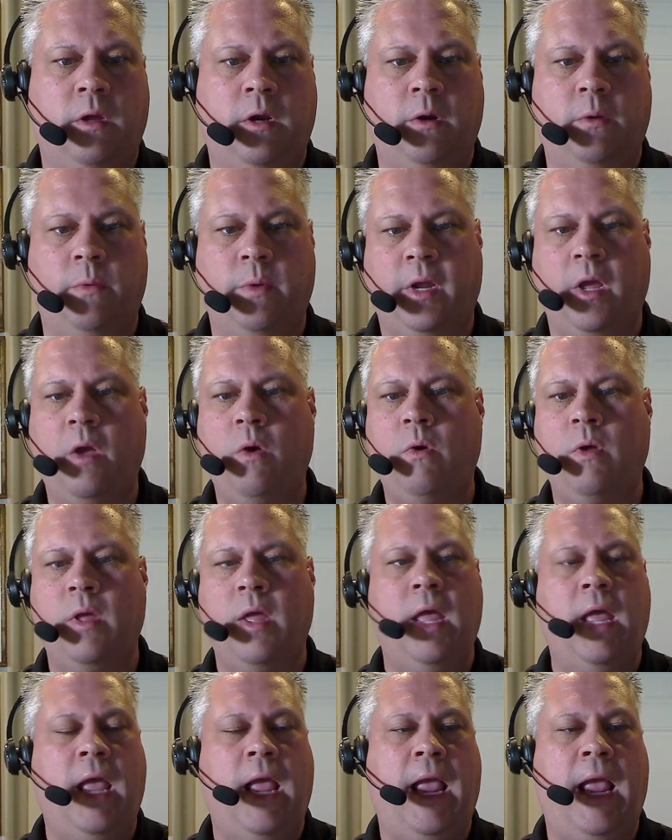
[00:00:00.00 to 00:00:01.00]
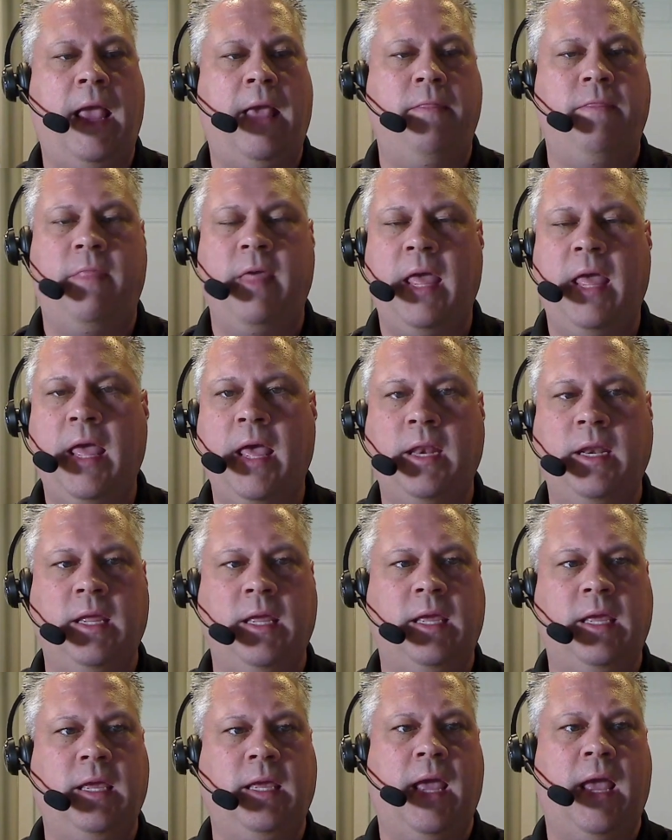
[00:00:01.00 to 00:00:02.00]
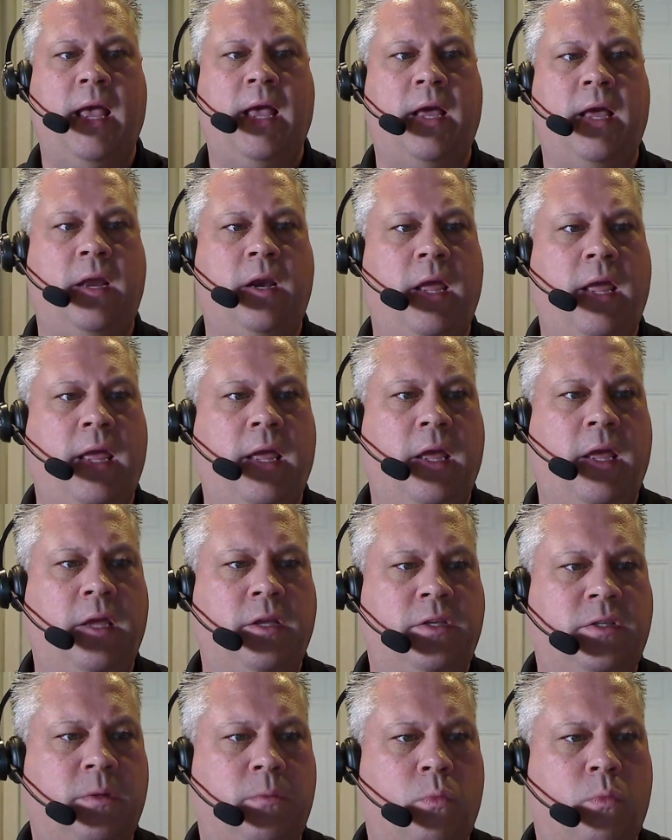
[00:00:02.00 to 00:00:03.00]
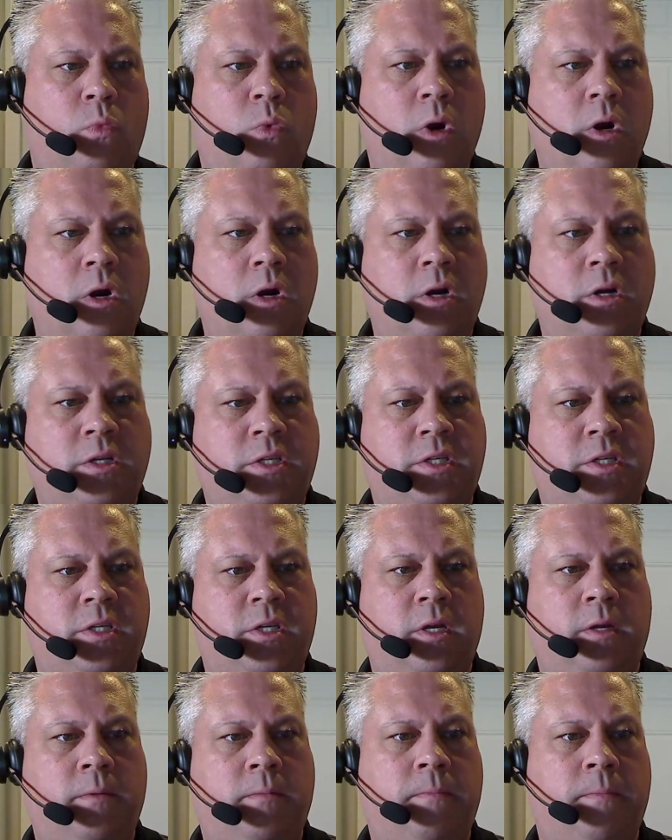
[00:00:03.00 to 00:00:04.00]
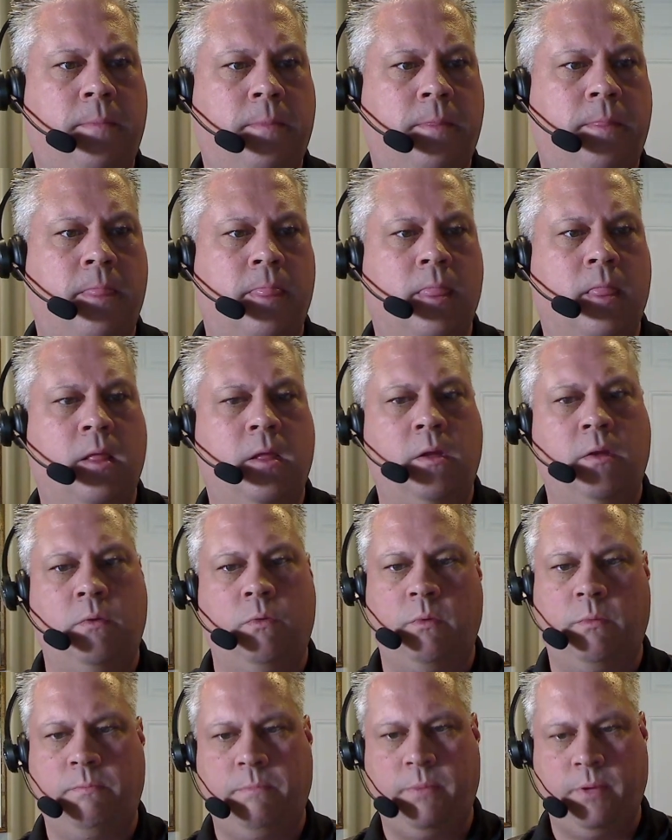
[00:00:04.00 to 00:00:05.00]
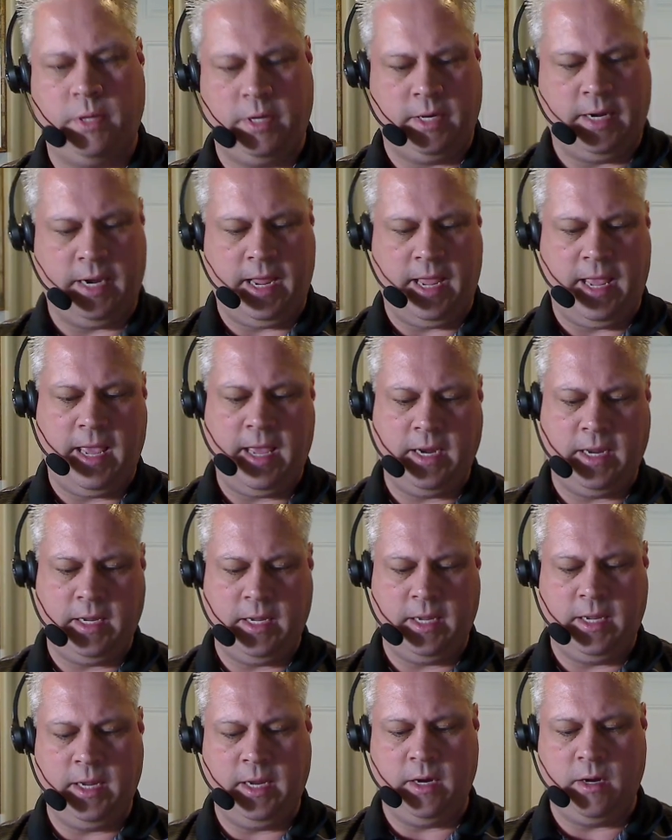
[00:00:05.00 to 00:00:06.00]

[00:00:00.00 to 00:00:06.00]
There we go. And then he had some words. We'll put in a heading